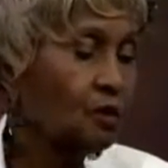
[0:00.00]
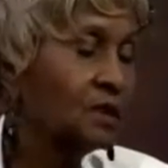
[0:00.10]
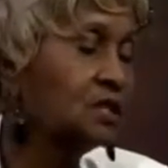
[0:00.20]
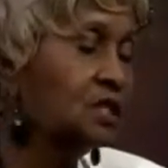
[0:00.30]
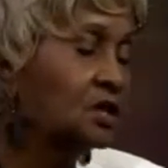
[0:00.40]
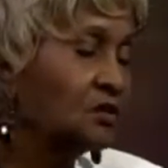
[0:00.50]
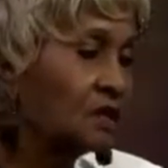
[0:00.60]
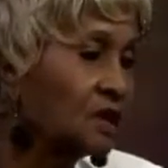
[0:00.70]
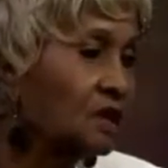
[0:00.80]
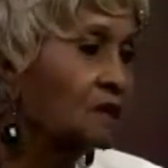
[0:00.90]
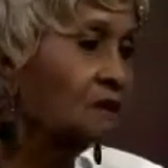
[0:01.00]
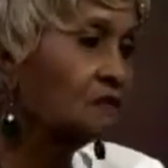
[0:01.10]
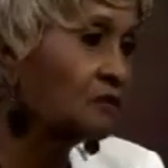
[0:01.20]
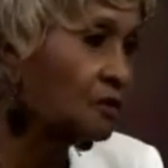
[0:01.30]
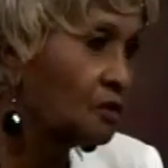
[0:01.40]
we should think of
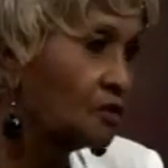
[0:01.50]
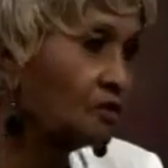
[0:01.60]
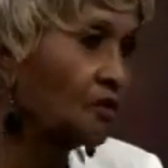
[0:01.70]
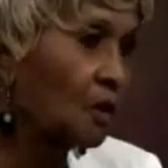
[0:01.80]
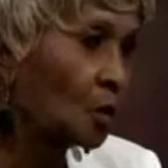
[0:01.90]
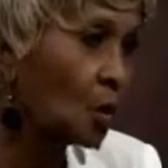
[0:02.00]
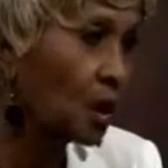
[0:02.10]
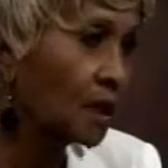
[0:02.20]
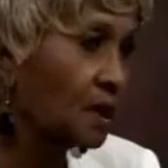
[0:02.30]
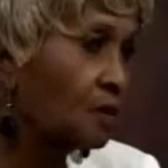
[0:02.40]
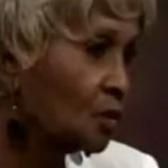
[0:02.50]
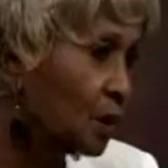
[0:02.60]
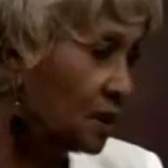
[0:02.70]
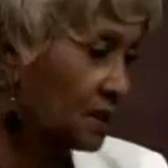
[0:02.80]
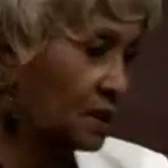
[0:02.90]
food for what it
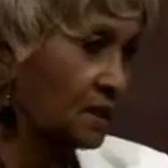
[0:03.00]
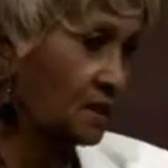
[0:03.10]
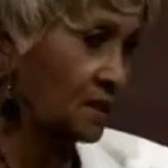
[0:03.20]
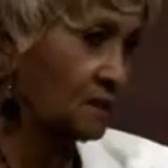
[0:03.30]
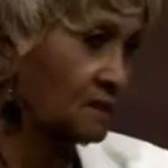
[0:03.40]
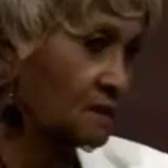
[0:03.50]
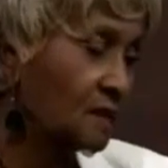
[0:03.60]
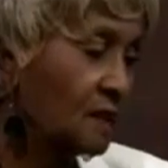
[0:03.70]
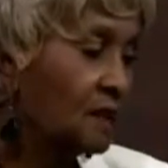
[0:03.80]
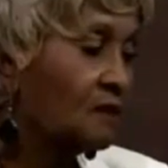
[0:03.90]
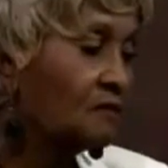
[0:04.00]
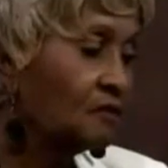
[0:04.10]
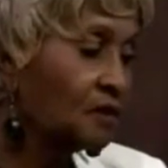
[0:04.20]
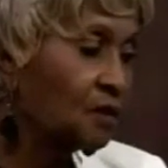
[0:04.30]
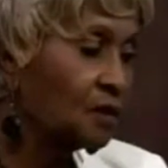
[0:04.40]
really is.
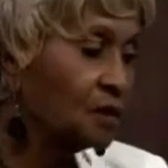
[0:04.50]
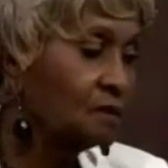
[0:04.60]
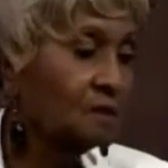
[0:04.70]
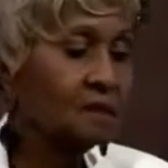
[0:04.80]
Food